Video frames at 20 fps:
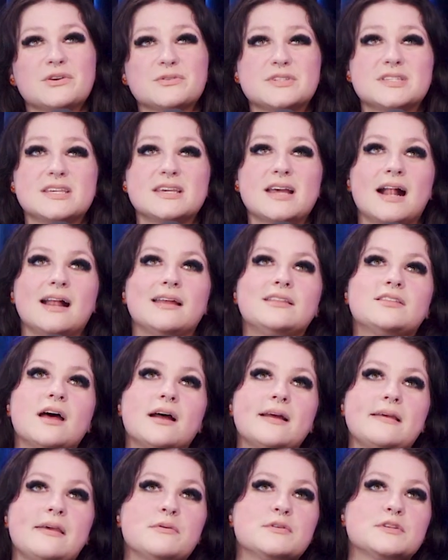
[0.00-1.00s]
Oh, see, I
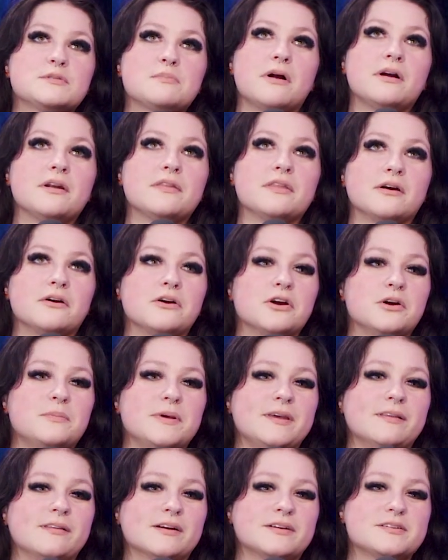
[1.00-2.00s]
thought he was part of the group.
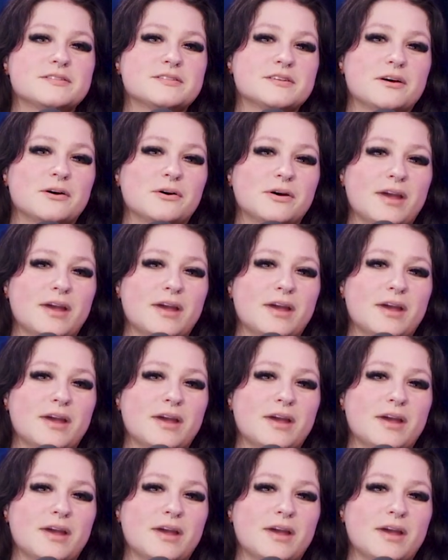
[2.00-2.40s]
He looked so